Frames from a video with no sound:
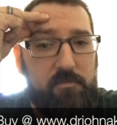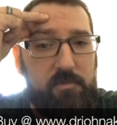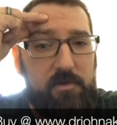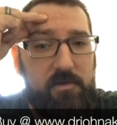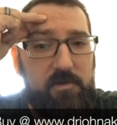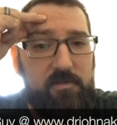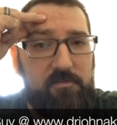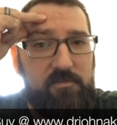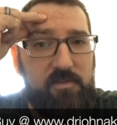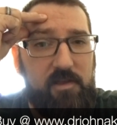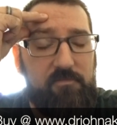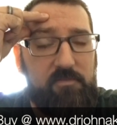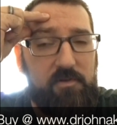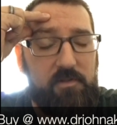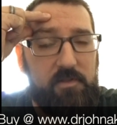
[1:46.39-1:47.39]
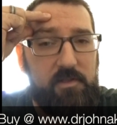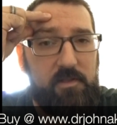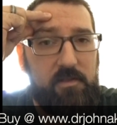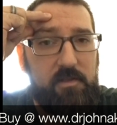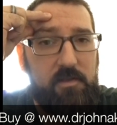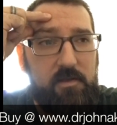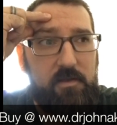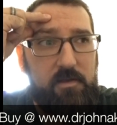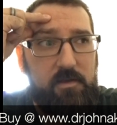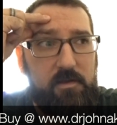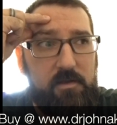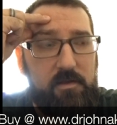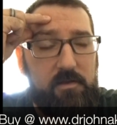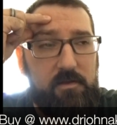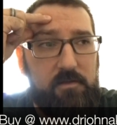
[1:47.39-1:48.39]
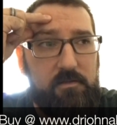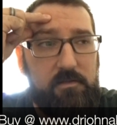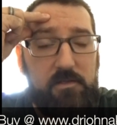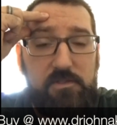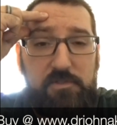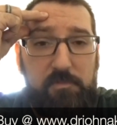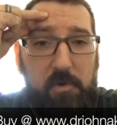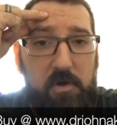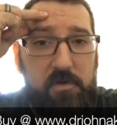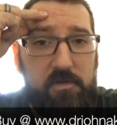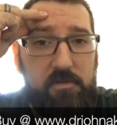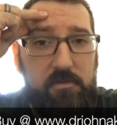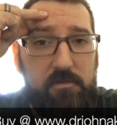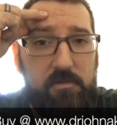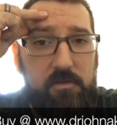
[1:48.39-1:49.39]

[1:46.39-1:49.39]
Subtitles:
but it has definitely lit a spark.